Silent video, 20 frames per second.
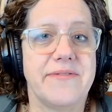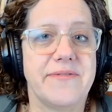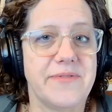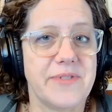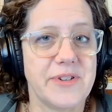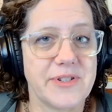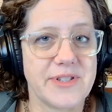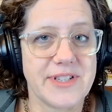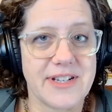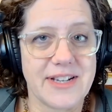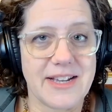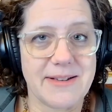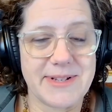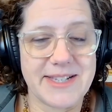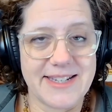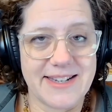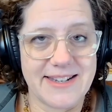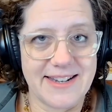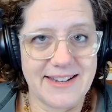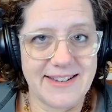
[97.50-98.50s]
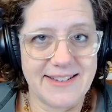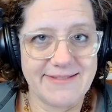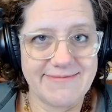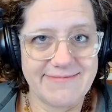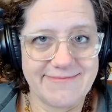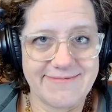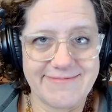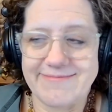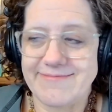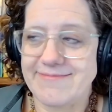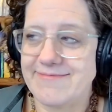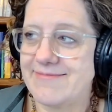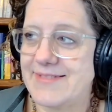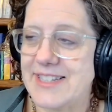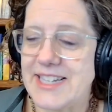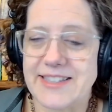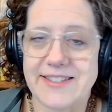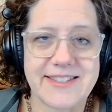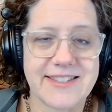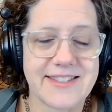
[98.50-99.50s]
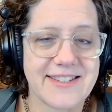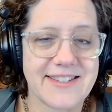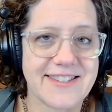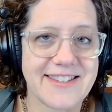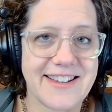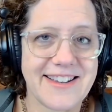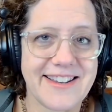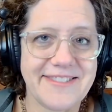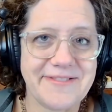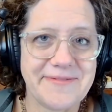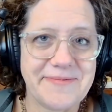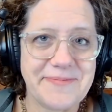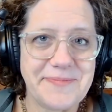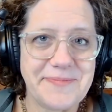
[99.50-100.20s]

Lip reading: First time attending, needless to say.